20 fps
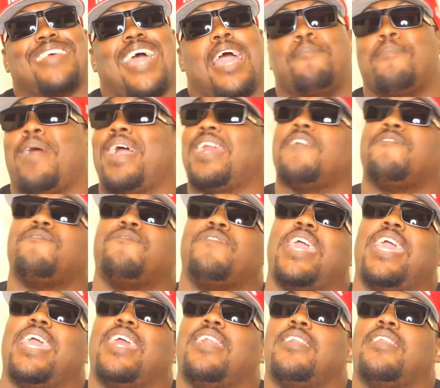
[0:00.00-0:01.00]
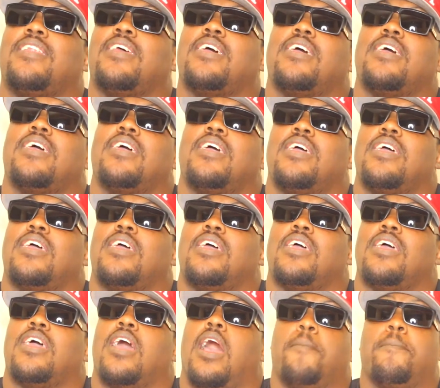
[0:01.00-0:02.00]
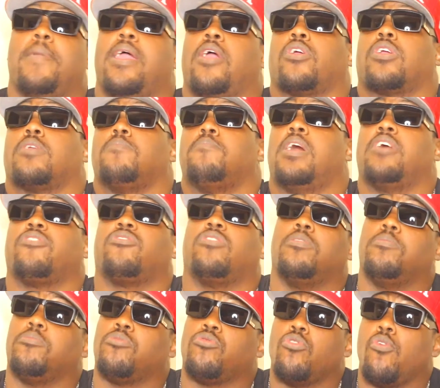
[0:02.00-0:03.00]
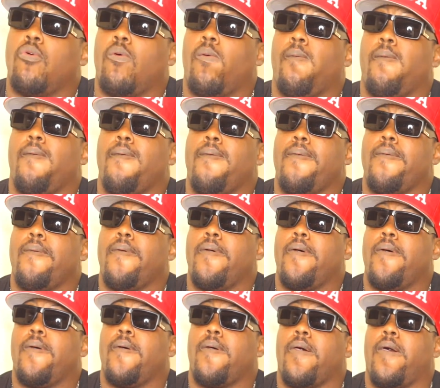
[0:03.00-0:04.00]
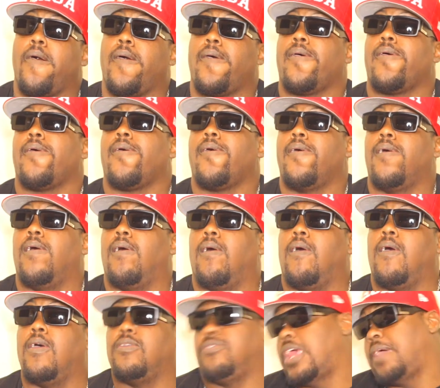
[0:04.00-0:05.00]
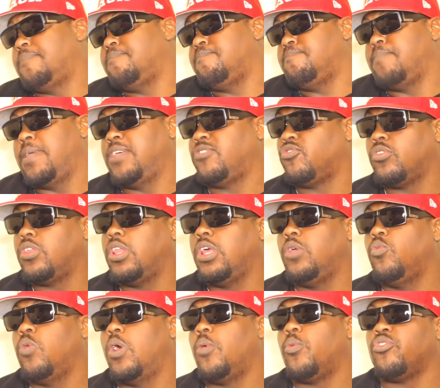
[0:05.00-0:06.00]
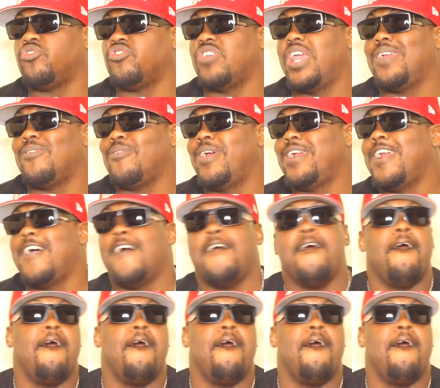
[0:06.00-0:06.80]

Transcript: I might offend American Muslims. Huh? Is that basically what we're saying right now?